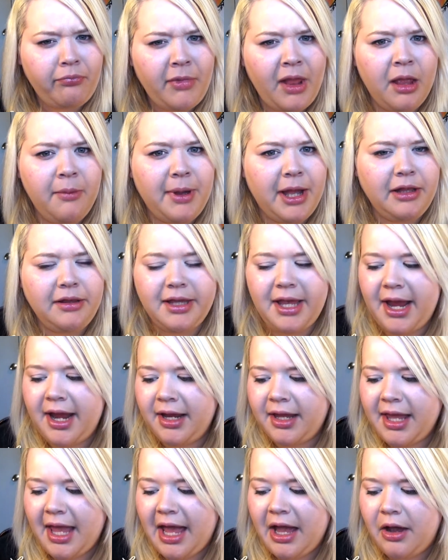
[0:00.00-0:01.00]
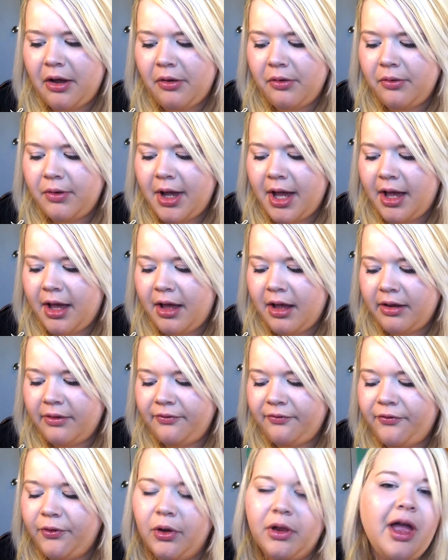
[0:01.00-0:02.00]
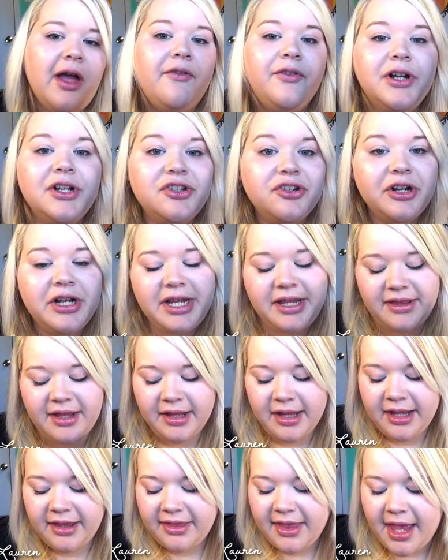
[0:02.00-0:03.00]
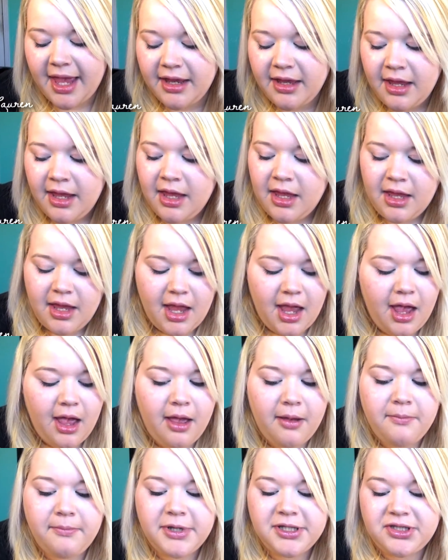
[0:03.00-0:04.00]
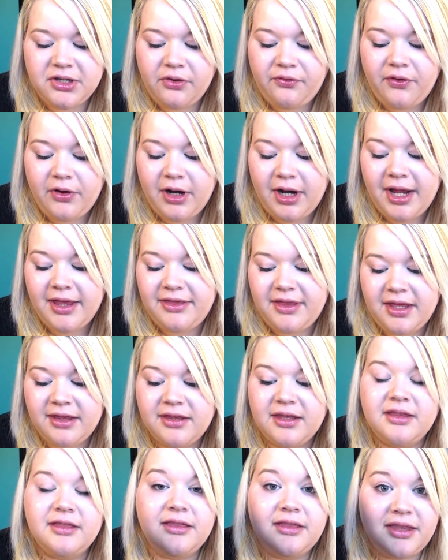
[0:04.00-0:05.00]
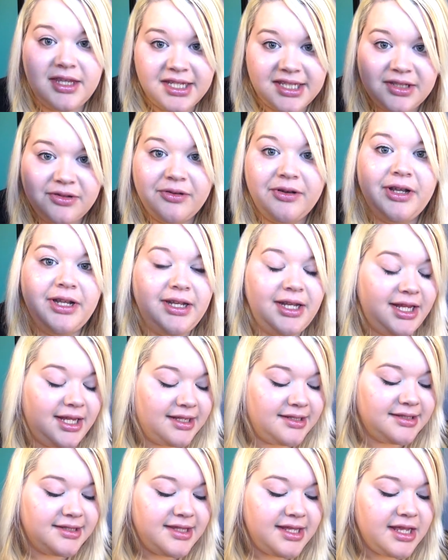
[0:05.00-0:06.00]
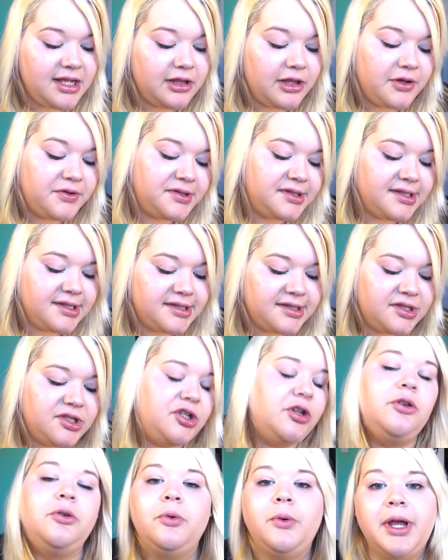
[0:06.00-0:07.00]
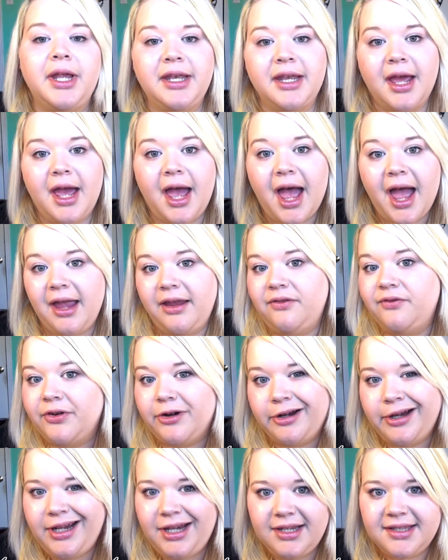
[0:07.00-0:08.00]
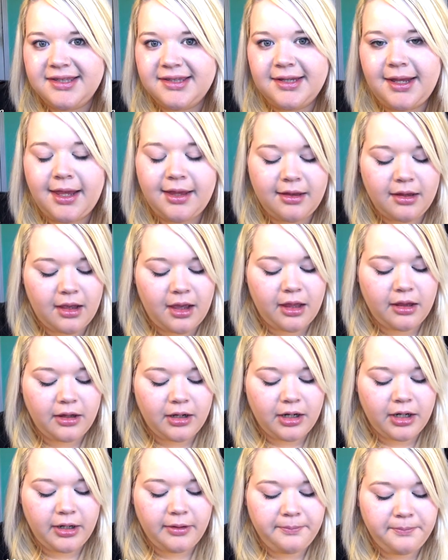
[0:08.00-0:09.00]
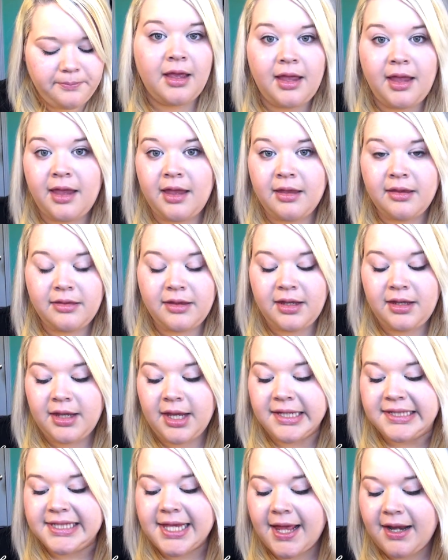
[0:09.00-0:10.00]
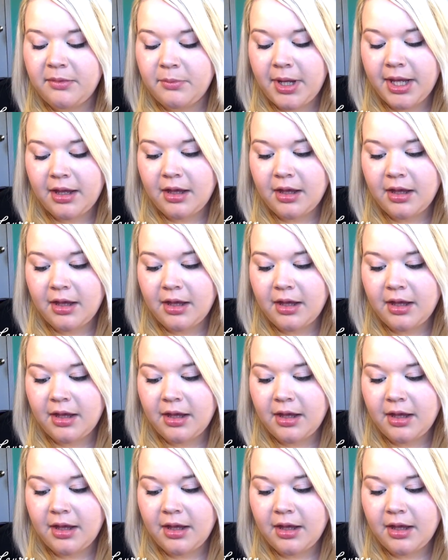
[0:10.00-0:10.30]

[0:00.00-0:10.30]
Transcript: about like how full coverage or anything like that. But so far I think that this one is the closest to an ivory skin color. And the next item I